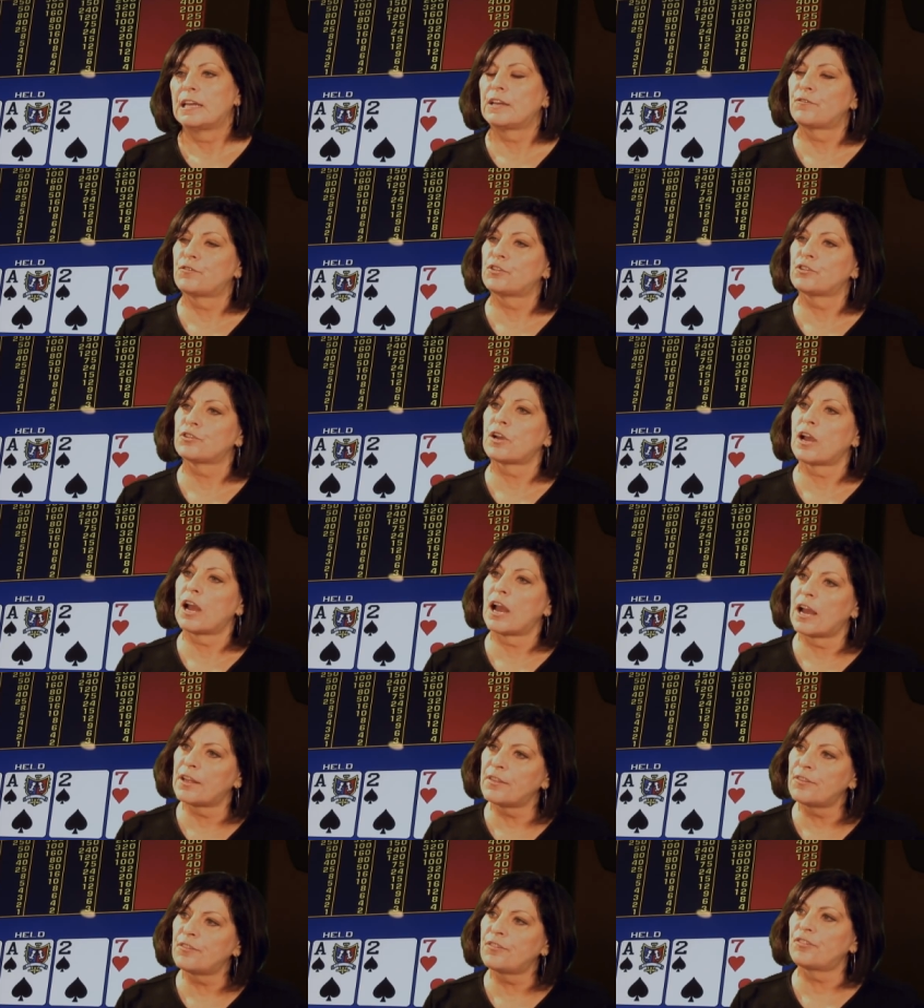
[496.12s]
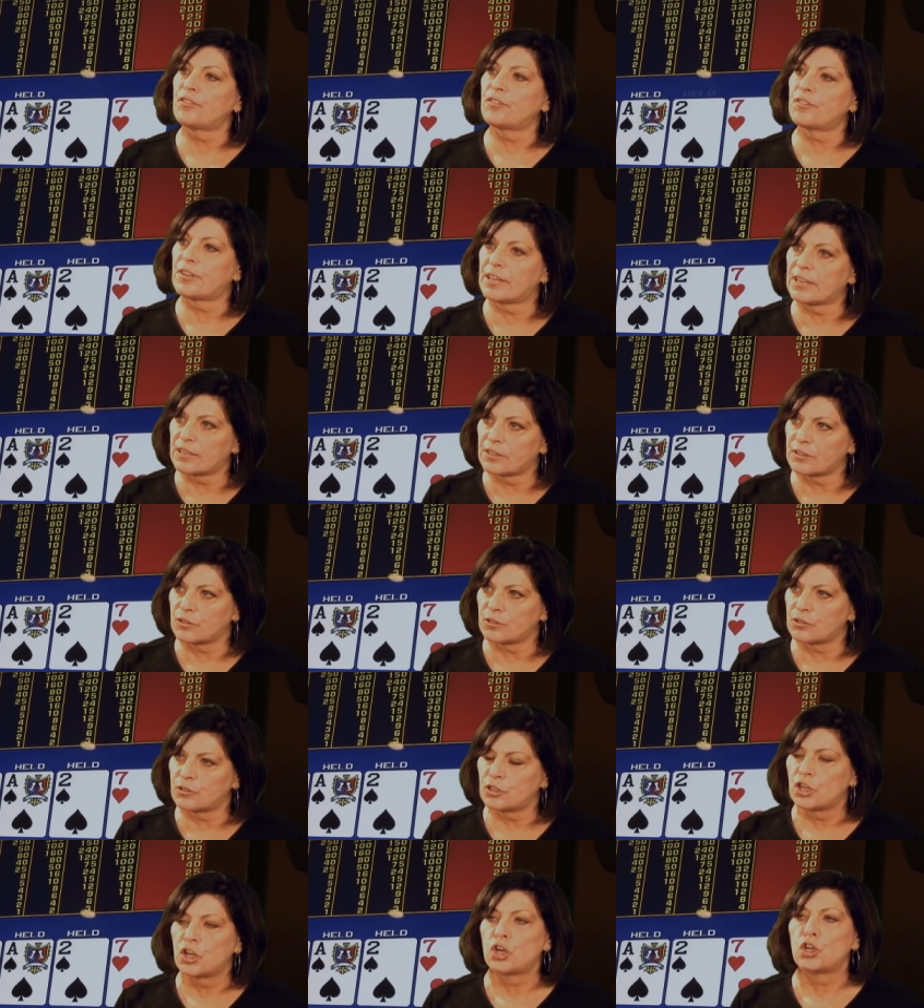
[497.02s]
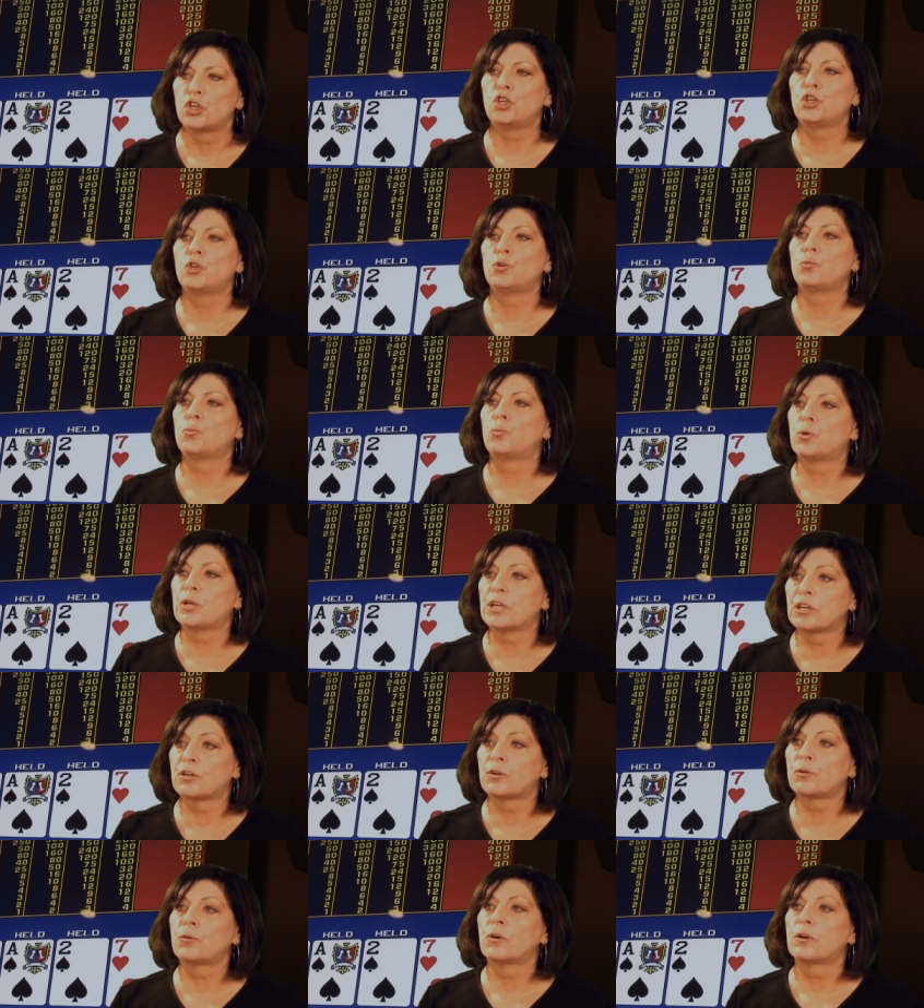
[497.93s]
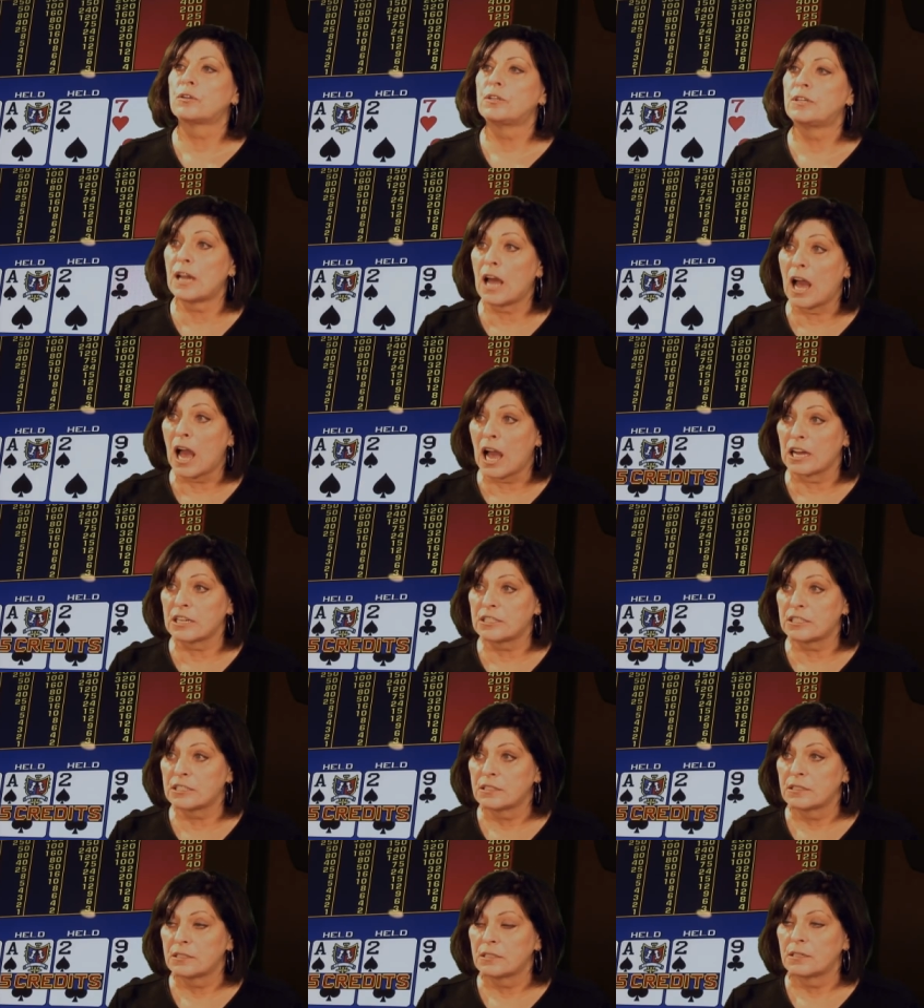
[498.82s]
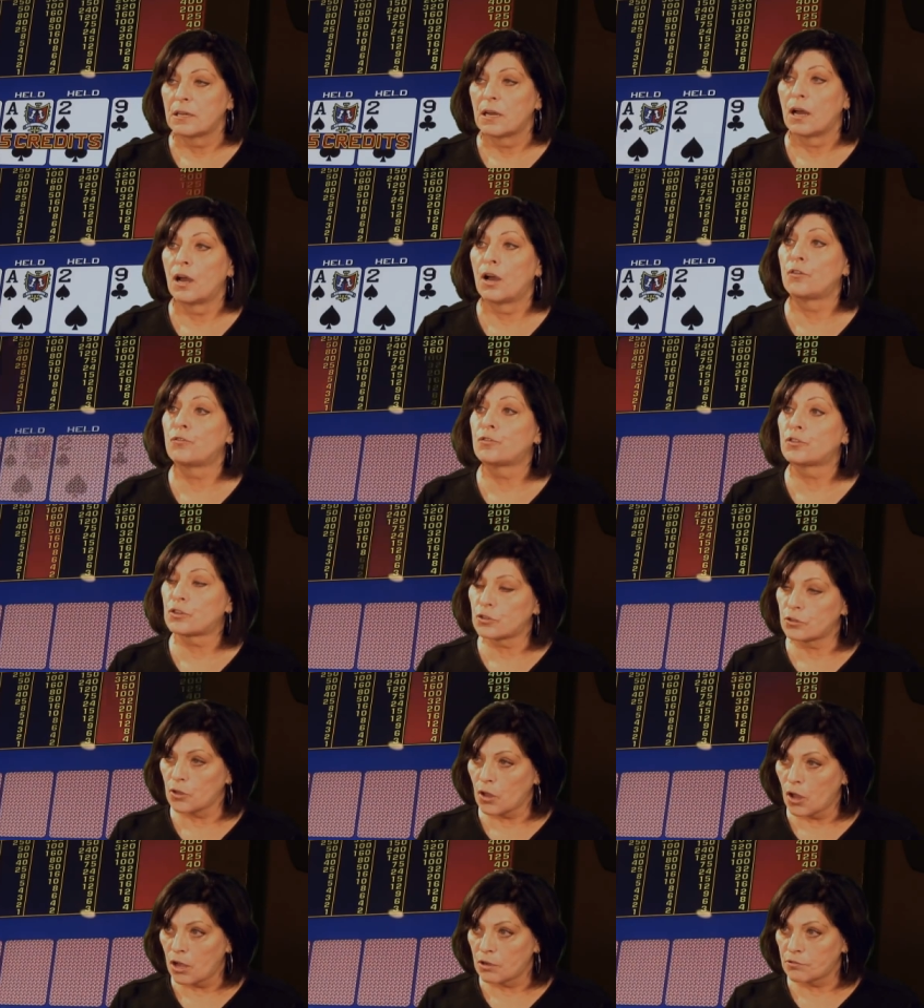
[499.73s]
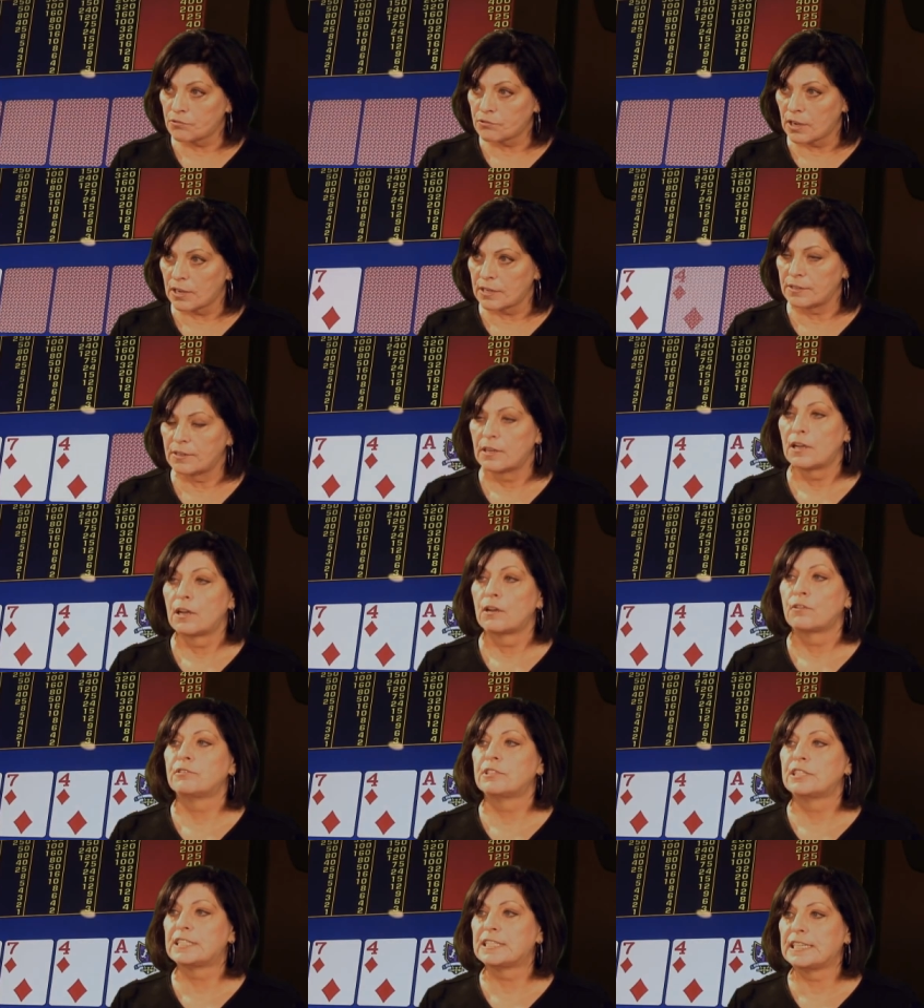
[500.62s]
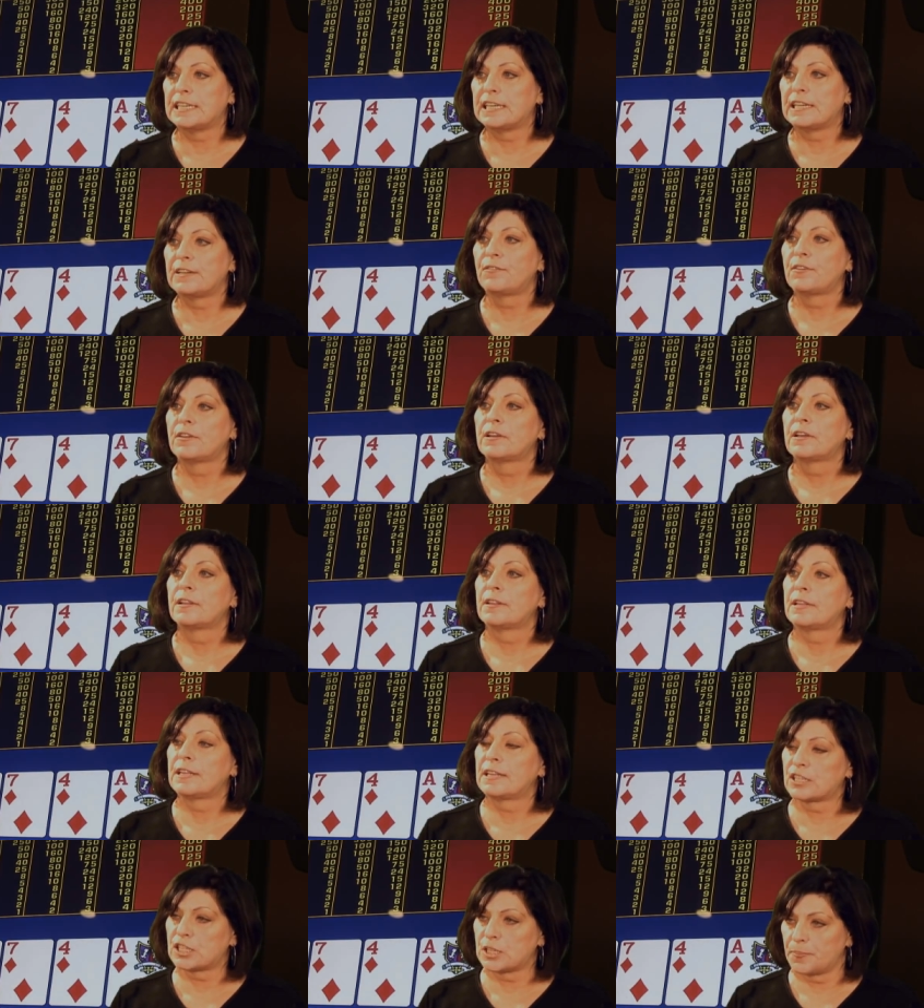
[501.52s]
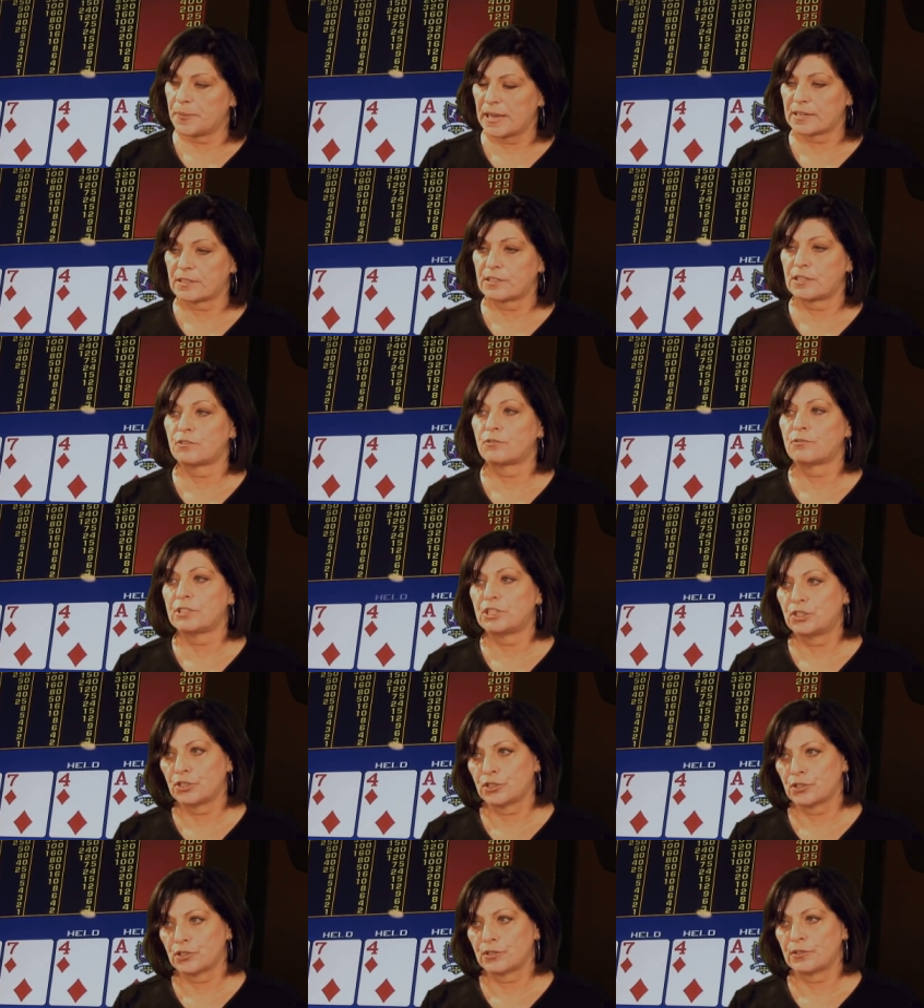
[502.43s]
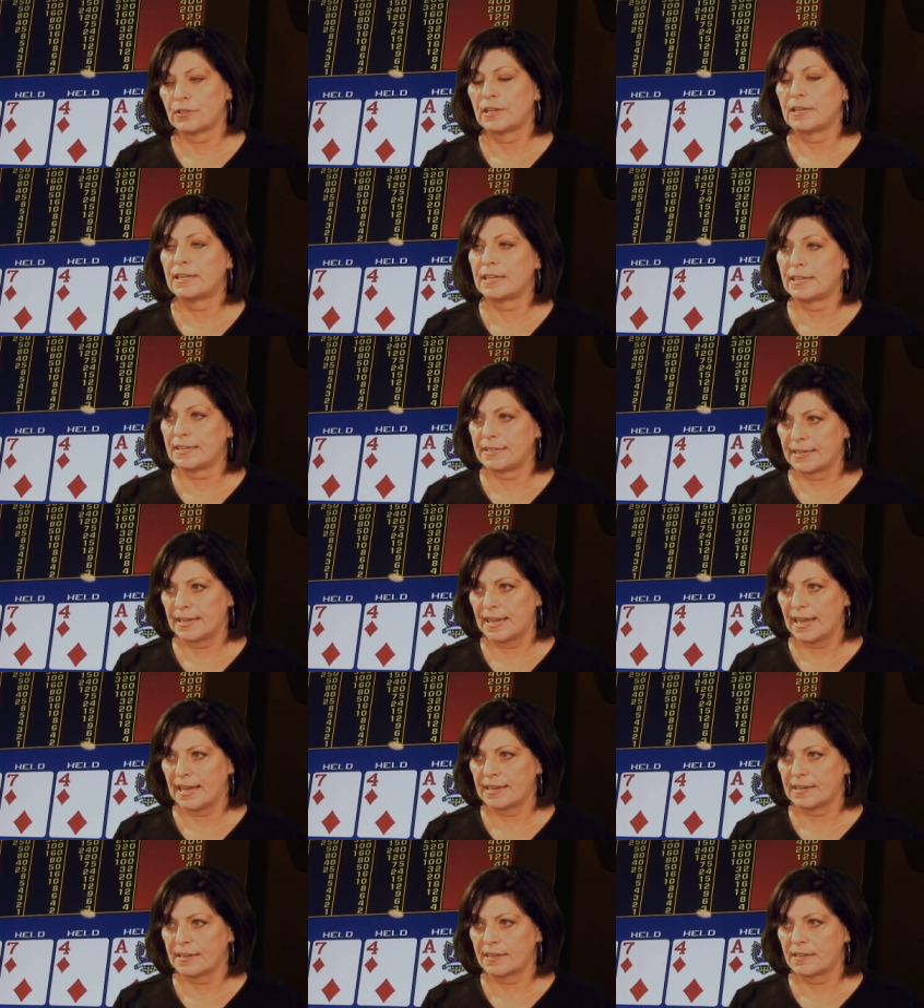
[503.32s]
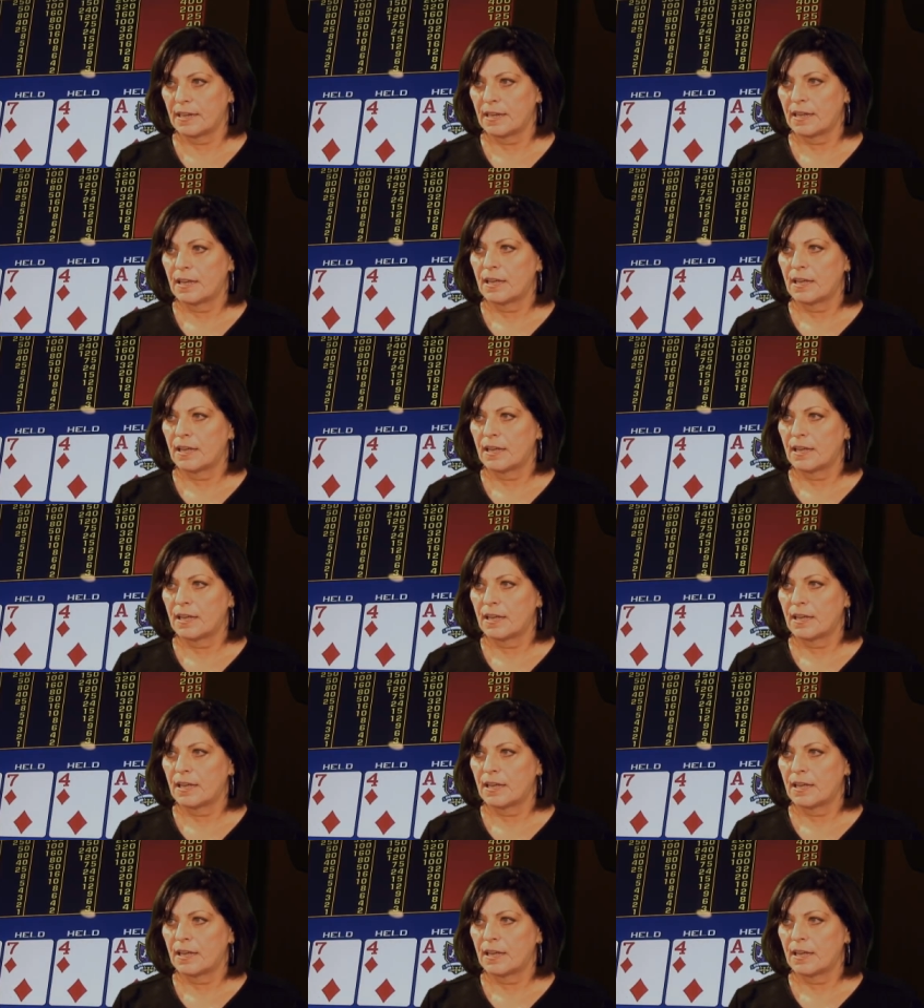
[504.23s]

If you're unskilled, you will not, over the long run, receive the expected return indicated.